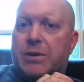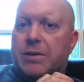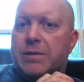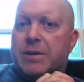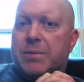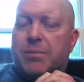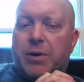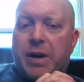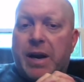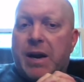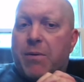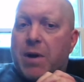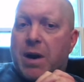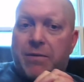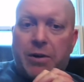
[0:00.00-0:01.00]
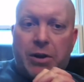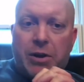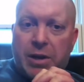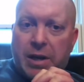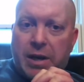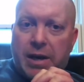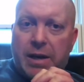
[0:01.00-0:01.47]
With boughs or
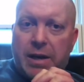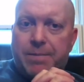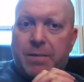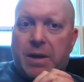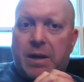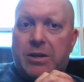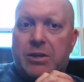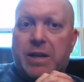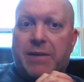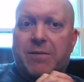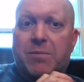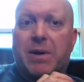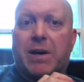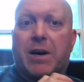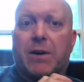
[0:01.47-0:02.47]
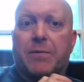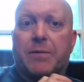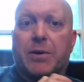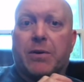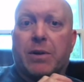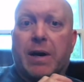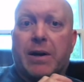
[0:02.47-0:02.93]
branches or
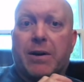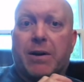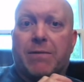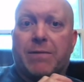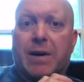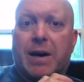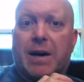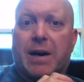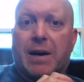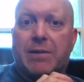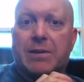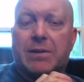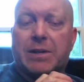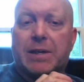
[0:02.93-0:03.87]
debris, whatever you can get.